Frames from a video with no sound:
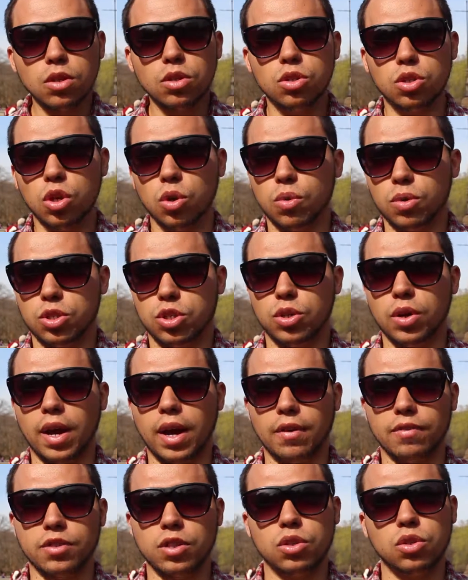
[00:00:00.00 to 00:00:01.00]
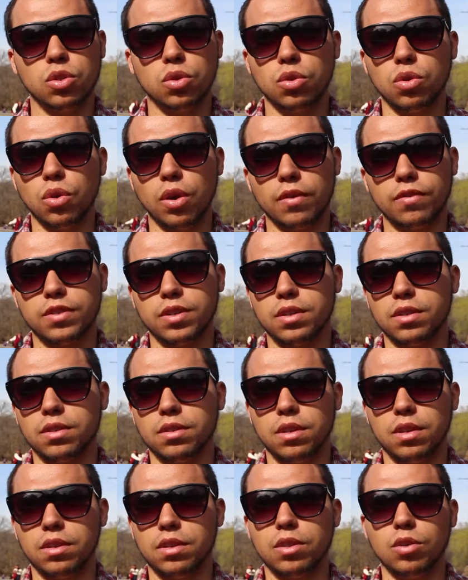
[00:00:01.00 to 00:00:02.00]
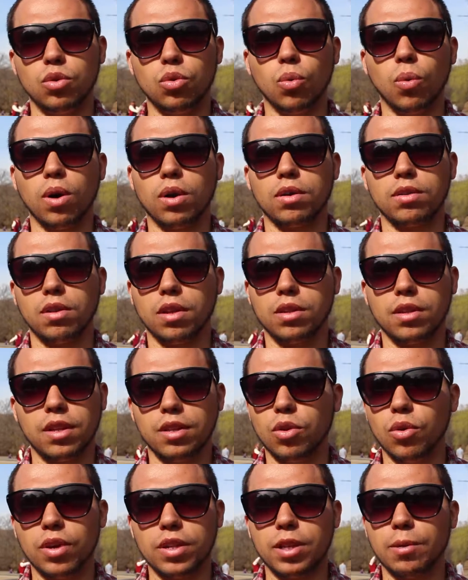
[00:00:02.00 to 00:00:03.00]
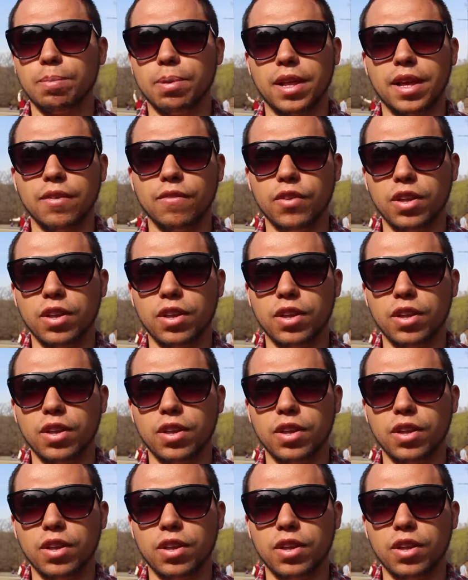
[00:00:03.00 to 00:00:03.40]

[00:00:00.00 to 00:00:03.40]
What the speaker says: you know what you have to do. And you end up playing